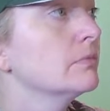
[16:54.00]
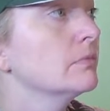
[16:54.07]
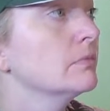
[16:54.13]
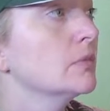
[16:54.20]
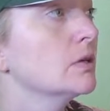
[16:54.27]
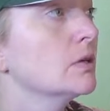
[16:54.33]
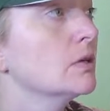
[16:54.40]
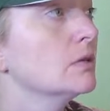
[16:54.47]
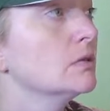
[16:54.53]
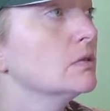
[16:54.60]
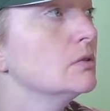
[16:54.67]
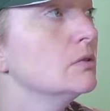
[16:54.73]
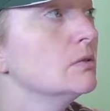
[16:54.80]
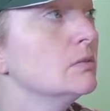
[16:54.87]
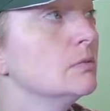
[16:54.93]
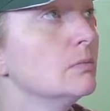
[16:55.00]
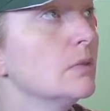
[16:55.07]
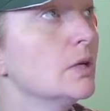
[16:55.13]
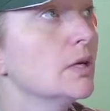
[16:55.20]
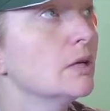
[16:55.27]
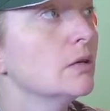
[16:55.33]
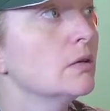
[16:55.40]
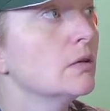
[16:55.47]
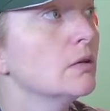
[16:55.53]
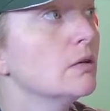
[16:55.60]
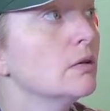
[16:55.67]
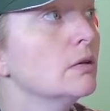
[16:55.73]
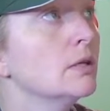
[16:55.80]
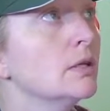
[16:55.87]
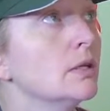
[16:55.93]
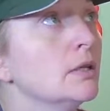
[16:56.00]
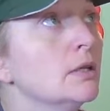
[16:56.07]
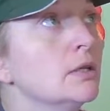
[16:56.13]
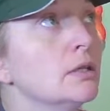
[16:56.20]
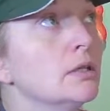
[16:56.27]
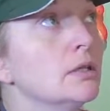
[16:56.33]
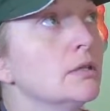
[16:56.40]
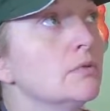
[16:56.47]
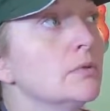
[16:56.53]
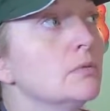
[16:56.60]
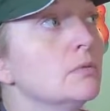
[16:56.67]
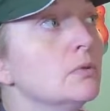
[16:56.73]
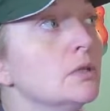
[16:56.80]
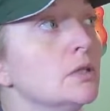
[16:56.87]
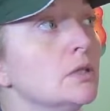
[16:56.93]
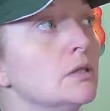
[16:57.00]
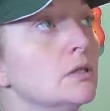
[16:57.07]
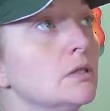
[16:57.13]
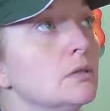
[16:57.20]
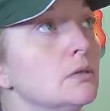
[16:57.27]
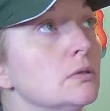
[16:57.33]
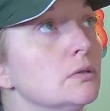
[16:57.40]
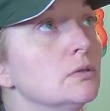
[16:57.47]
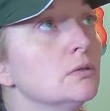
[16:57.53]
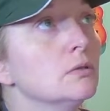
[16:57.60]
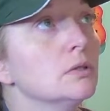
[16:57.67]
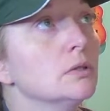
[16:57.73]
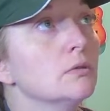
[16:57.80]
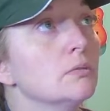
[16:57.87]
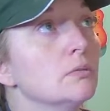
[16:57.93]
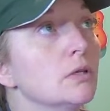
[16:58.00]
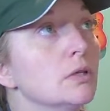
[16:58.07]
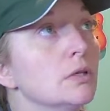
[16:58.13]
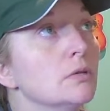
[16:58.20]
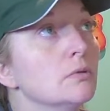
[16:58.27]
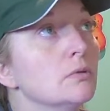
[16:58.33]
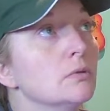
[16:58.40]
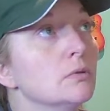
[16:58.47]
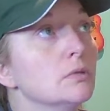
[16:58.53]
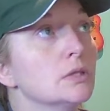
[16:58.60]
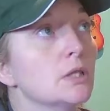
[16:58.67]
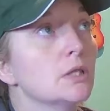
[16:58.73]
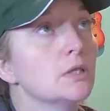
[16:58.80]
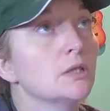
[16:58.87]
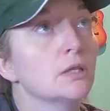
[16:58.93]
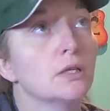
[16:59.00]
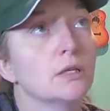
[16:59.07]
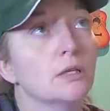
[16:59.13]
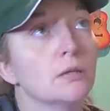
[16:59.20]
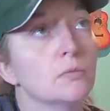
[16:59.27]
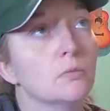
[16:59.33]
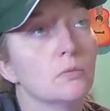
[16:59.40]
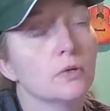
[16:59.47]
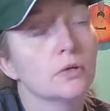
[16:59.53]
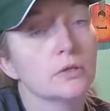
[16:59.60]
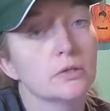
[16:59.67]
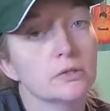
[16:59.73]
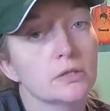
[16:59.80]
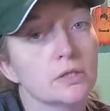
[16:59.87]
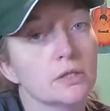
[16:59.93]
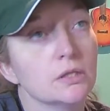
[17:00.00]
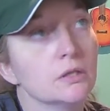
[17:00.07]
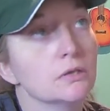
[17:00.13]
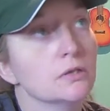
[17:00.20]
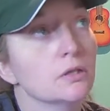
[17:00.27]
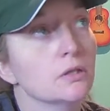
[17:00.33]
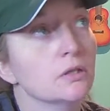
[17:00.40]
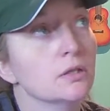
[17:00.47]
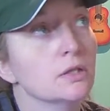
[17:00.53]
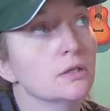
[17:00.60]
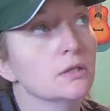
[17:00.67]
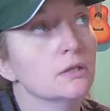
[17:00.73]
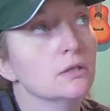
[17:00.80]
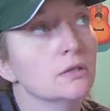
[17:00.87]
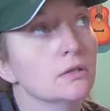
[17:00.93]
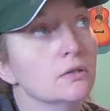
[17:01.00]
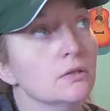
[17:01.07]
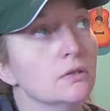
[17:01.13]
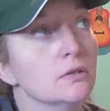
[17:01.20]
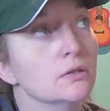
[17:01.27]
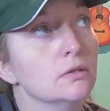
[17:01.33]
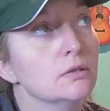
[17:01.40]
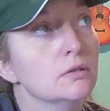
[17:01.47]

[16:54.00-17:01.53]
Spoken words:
Not too bad at all. And if you wanted to, you know, while you were setting that up, while you're sitting there talking, you could